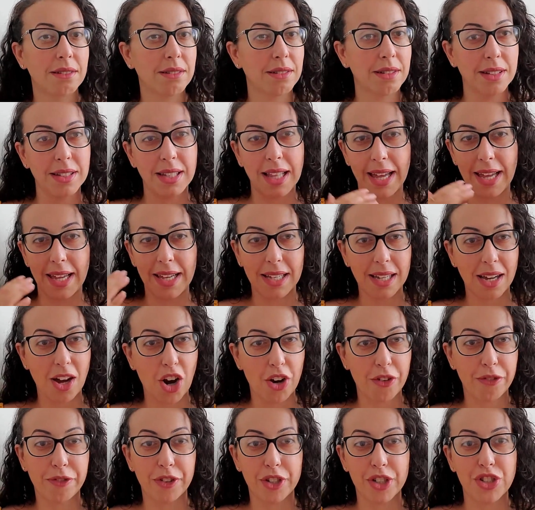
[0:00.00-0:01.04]
like,
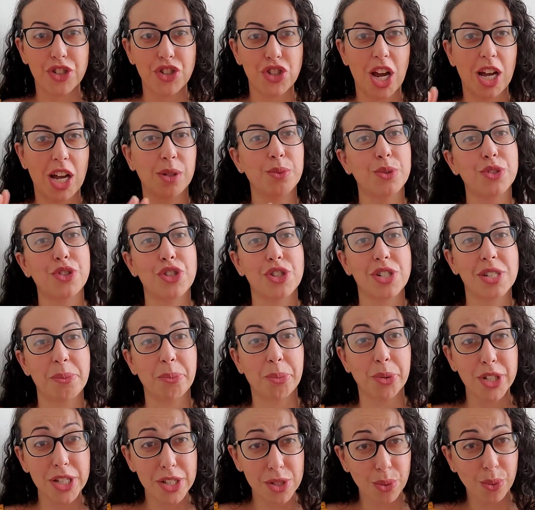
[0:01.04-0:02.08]
our first child was just in
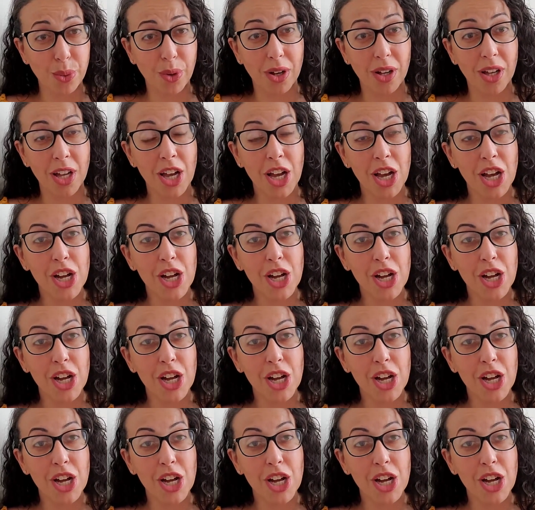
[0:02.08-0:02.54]
preschool,